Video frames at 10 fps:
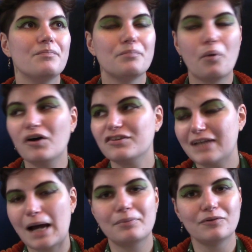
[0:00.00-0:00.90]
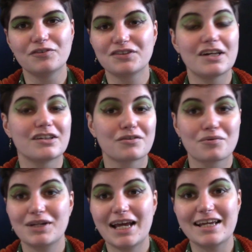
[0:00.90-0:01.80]
poison apples as
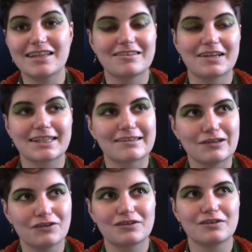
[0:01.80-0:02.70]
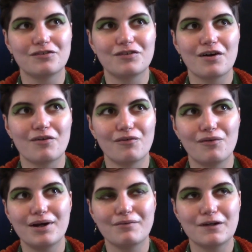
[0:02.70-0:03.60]
grenades. Like, there's lots of
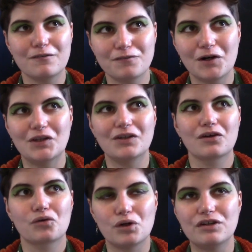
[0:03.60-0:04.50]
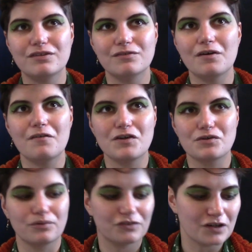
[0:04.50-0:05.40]
really, really fun, creative,
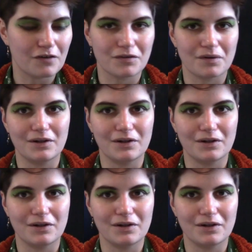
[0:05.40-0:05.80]
visual stuff going